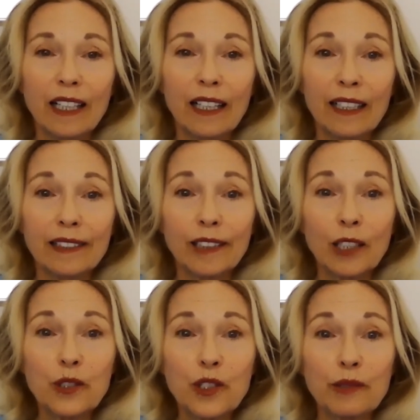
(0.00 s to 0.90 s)
uh,
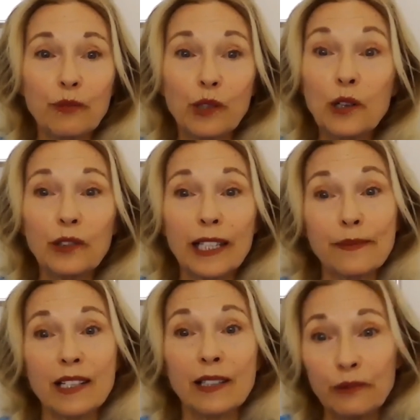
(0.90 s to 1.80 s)
coaching
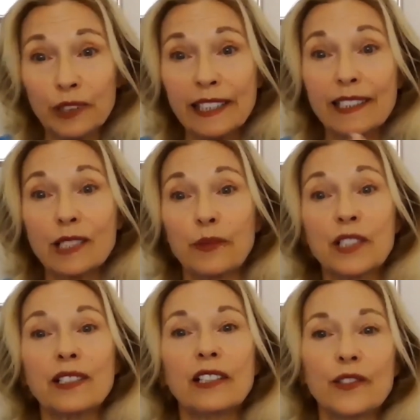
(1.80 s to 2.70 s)
programs on really
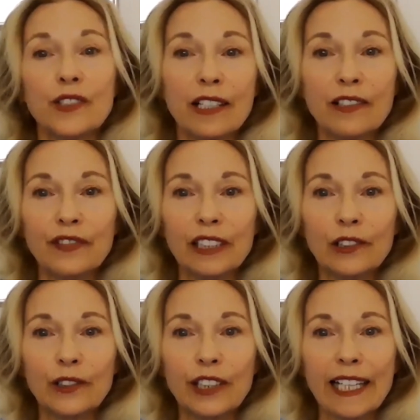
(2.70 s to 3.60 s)
expressing yourself and
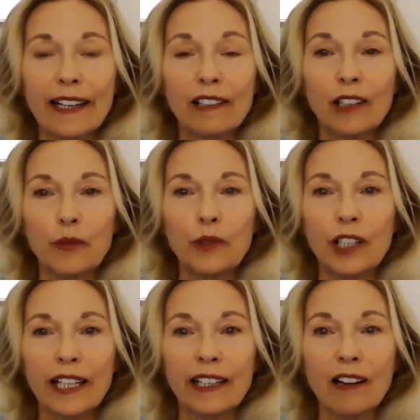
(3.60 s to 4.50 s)
learning how to
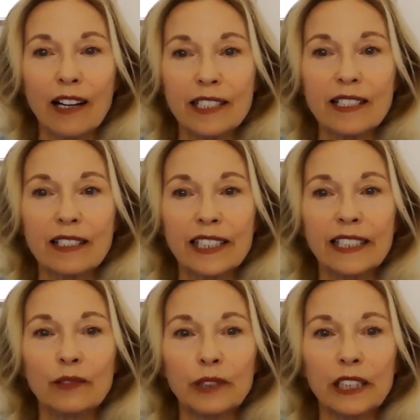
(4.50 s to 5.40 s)
communicate honestly
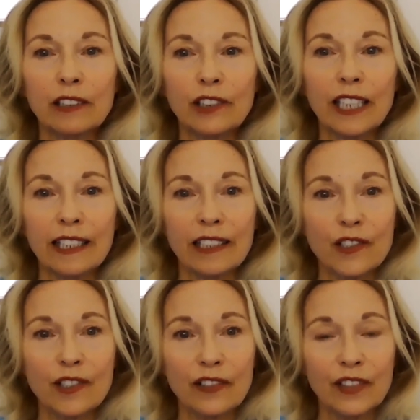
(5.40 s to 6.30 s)
and really looking at
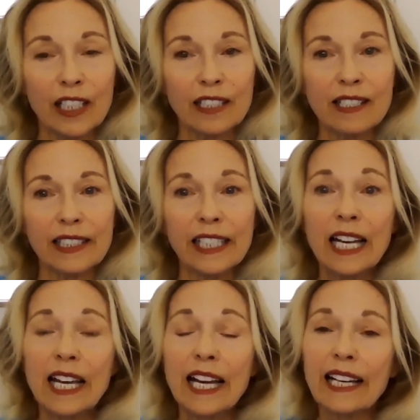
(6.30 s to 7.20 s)
yourself honestly.
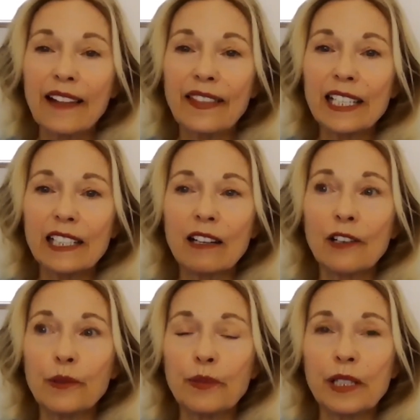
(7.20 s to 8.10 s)
And I think
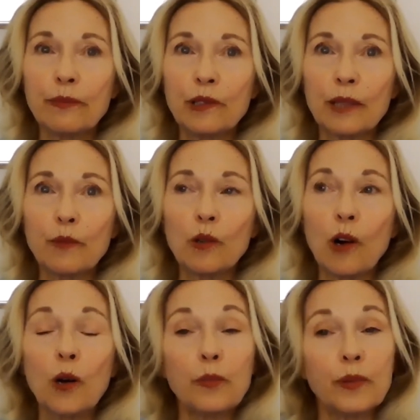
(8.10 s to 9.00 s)
younger people are more
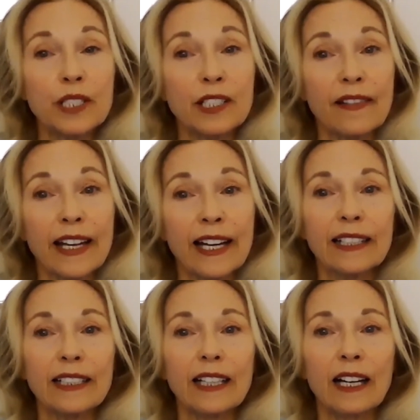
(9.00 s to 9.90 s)
open to
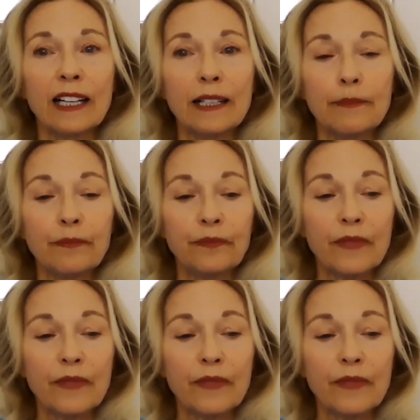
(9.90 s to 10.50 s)
that um,